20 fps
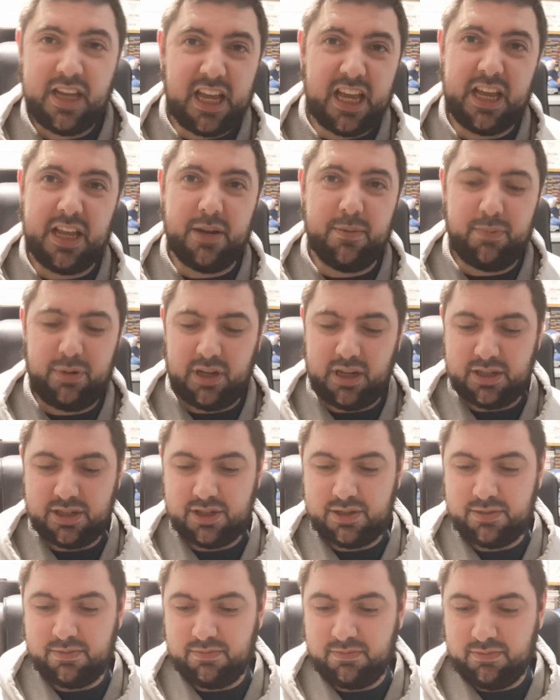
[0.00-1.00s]
in the
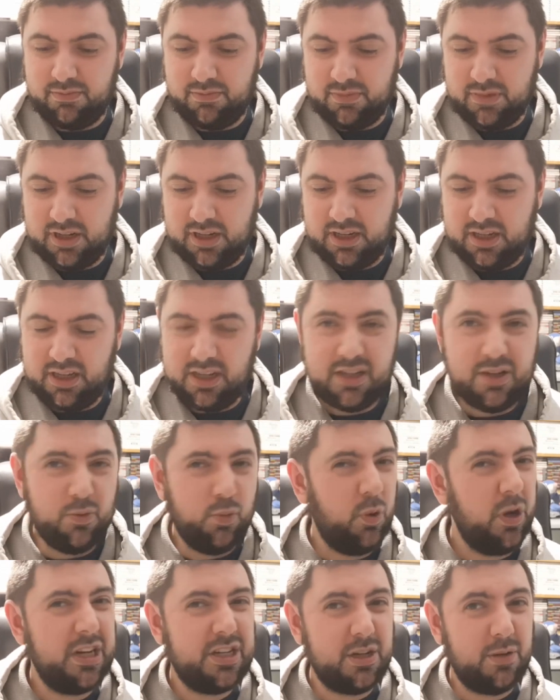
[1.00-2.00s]
plus,
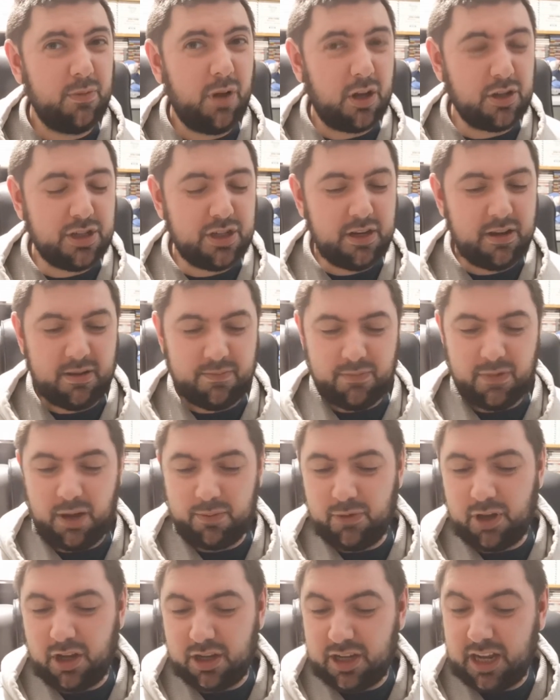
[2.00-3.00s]
which I'm not
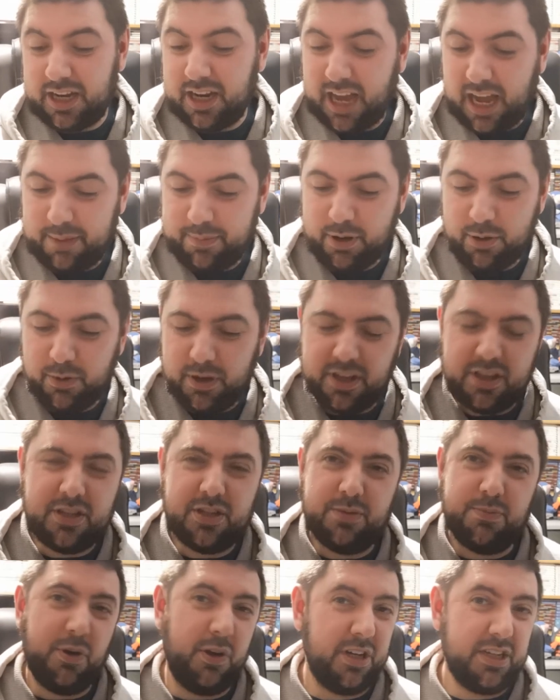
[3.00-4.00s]
unhappy with,
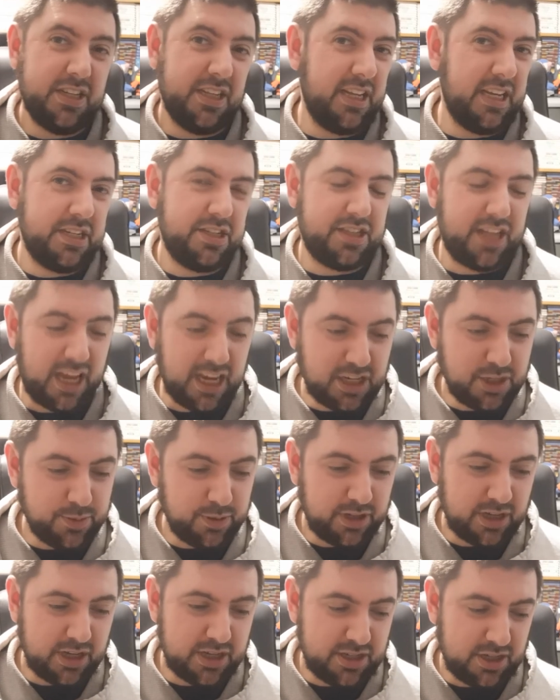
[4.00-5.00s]
to be honest, at this stage,
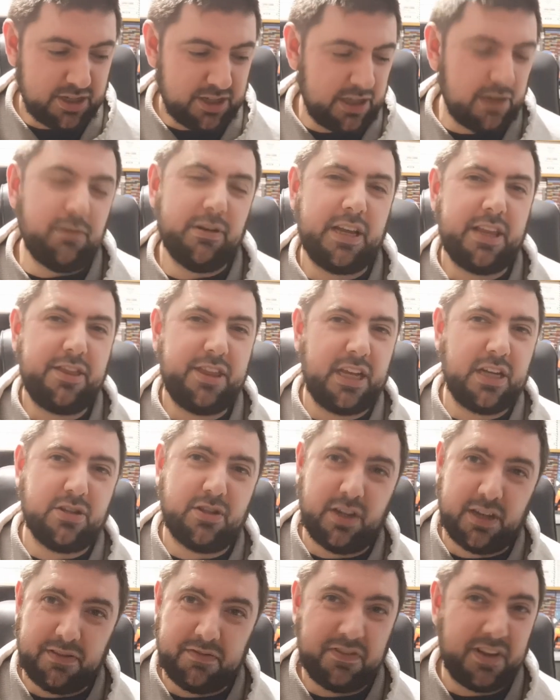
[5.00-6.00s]
because I still need things
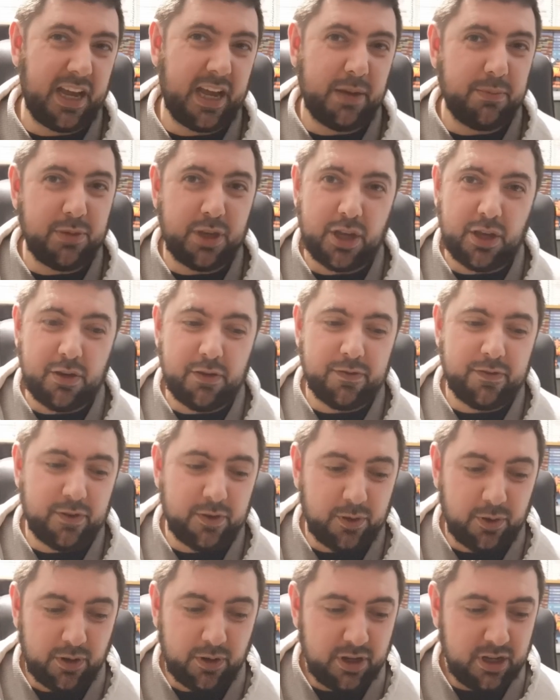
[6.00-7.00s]
like a VMU
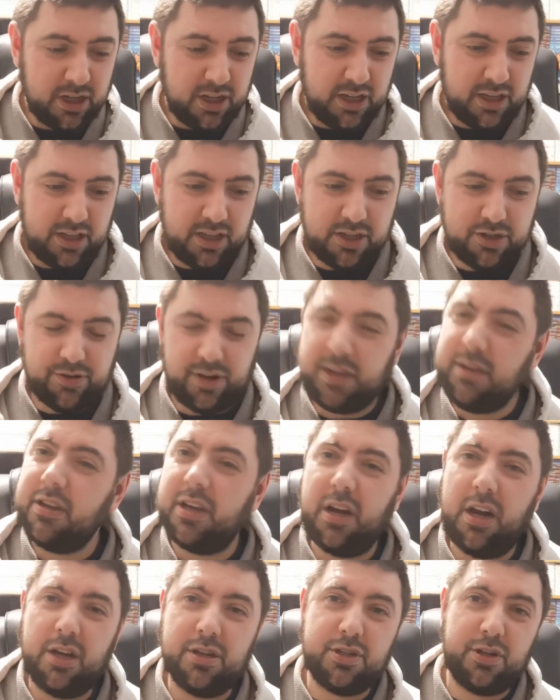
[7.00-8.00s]
for the
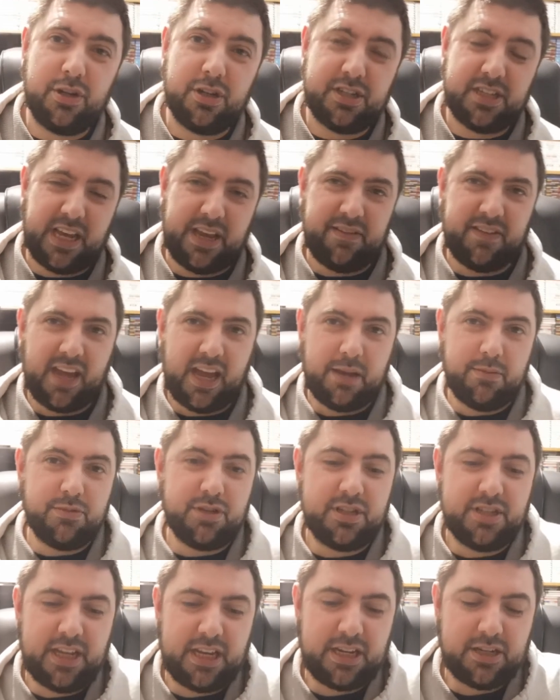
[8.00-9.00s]
Dreamcast, got to save
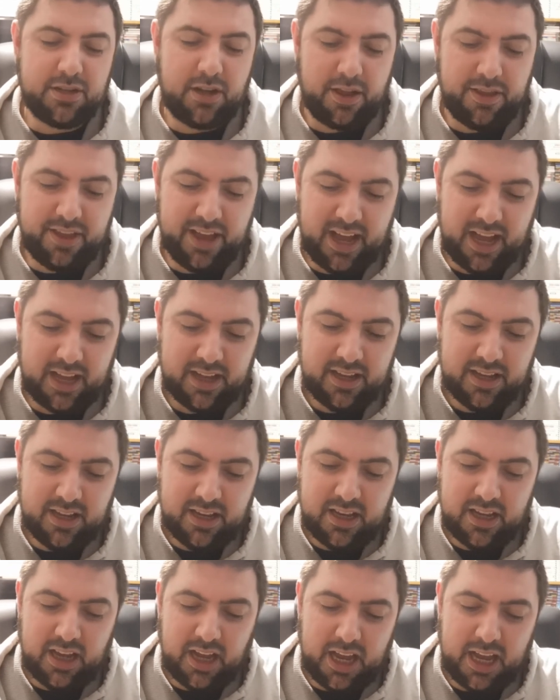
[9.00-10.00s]
games and things like that.
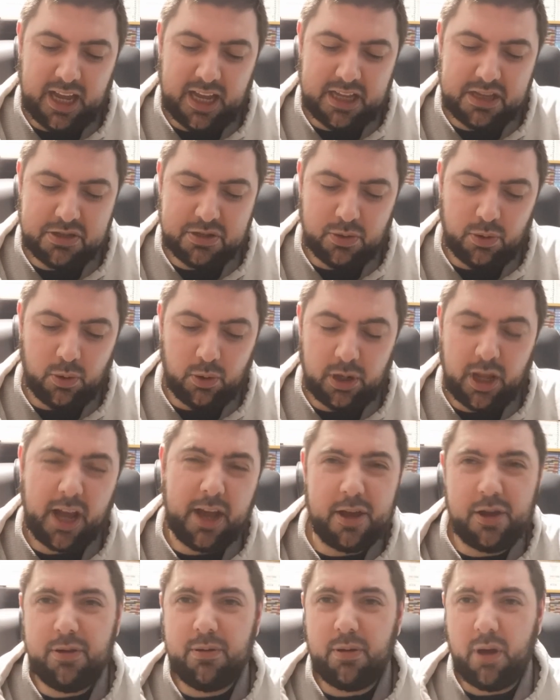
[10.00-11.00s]
And
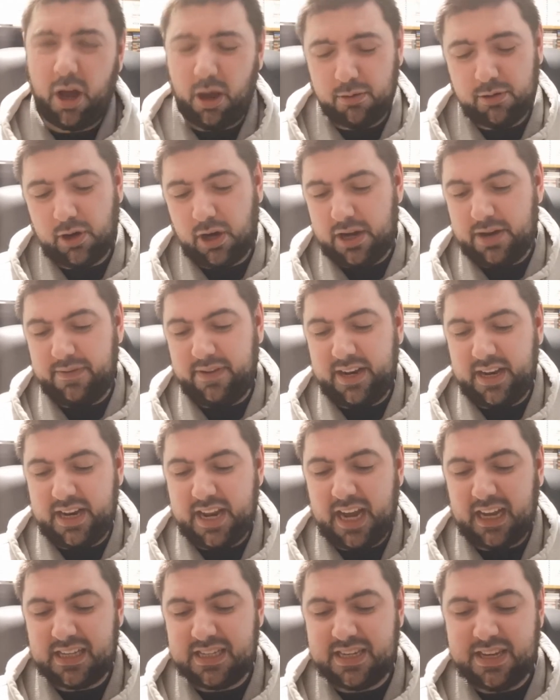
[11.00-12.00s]
although I'm kind of in the
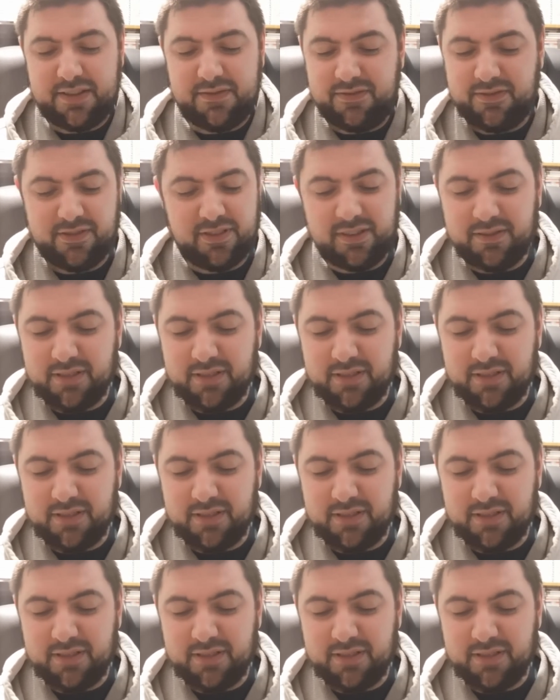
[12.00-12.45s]
negative,